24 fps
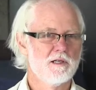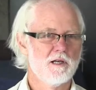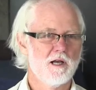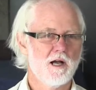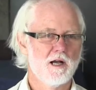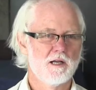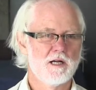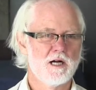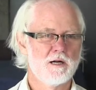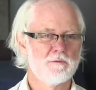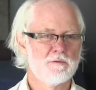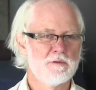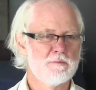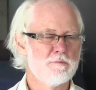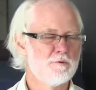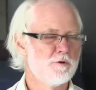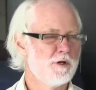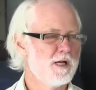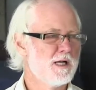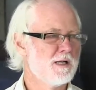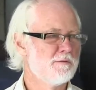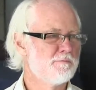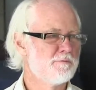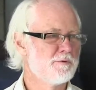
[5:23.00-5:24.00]
I can't be
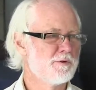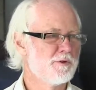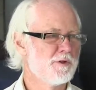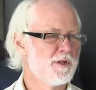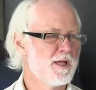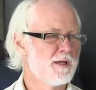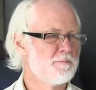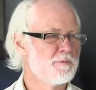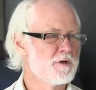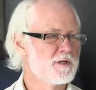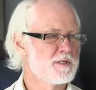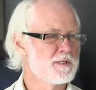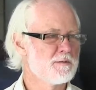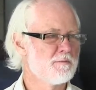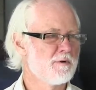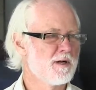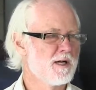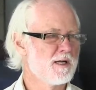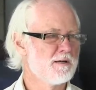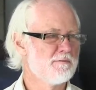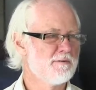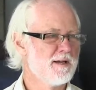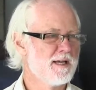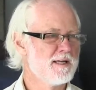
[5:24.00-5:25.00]
more helpful than that because I'm
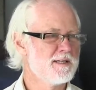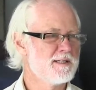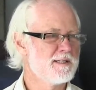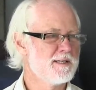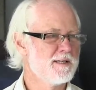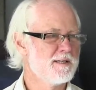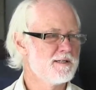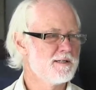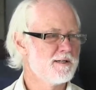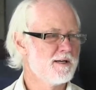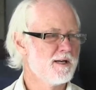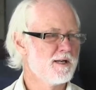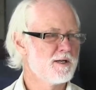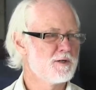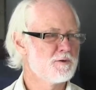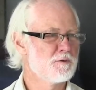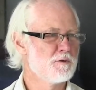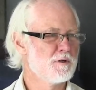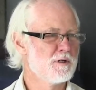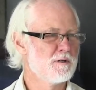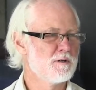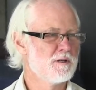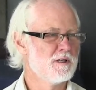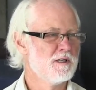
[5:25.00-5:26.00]
kind of
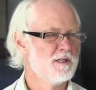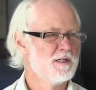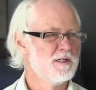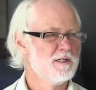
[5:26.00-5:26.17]
anti-intellectual.